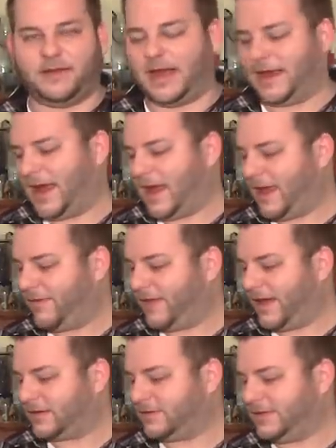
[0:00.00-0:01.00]
I, I haven't
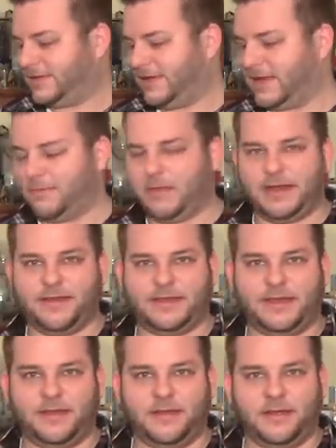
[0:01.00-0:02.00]
actually seen that many of the